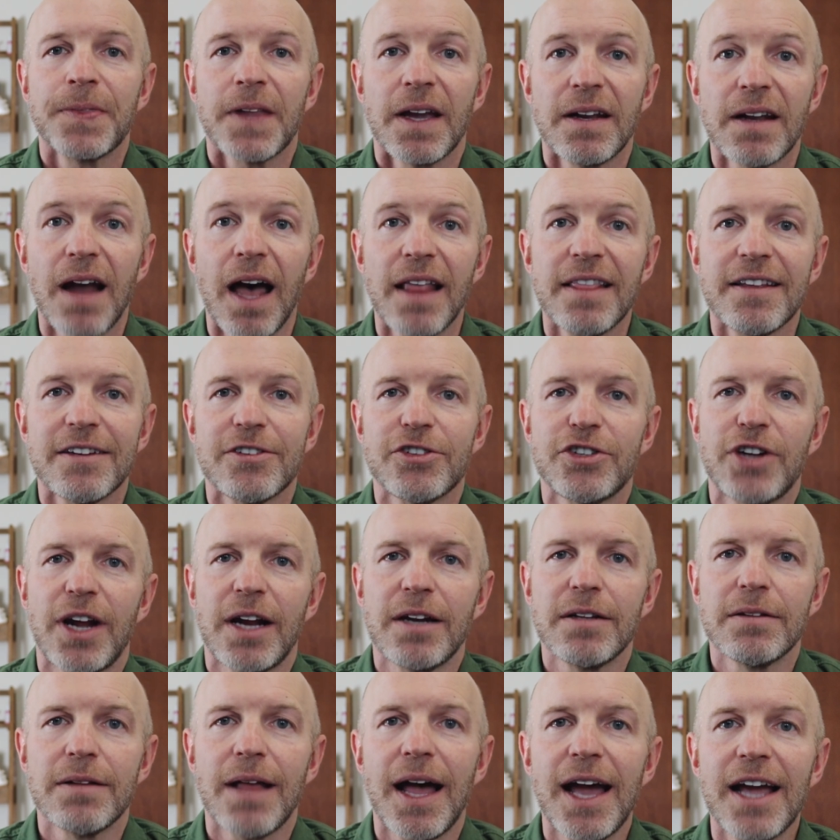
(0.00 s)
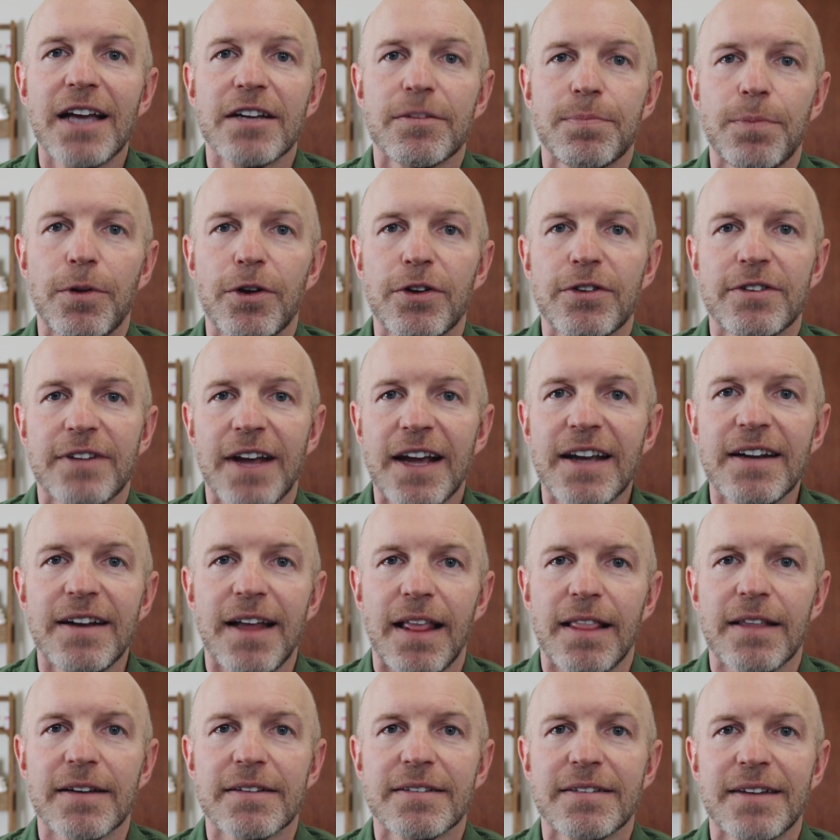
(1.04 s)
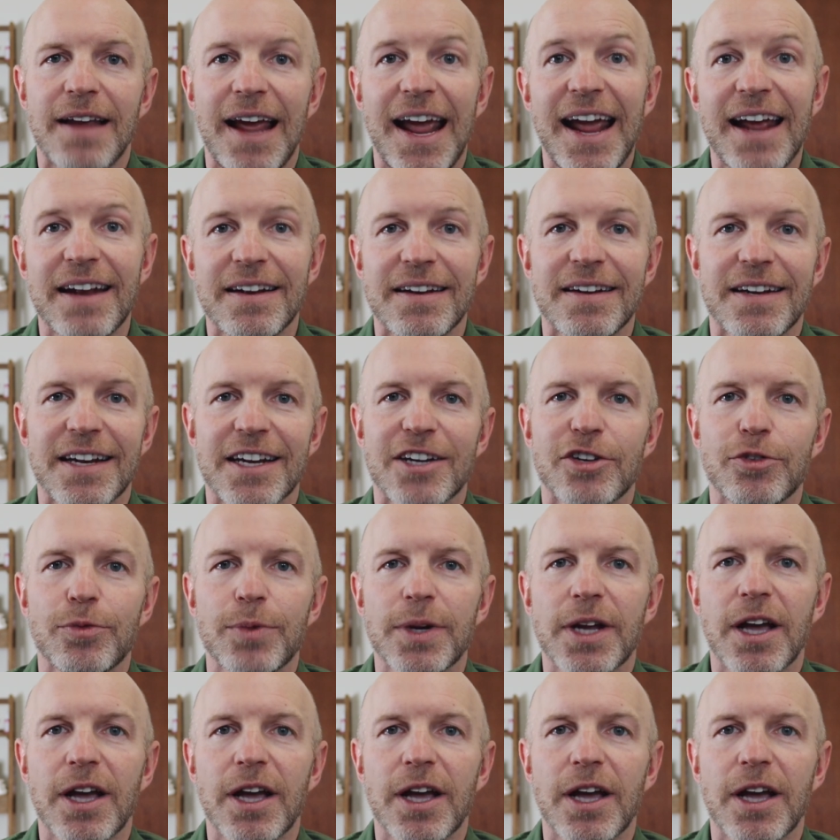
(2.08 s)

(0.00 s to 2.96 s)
And on this channel, I explore psychedelics and addiction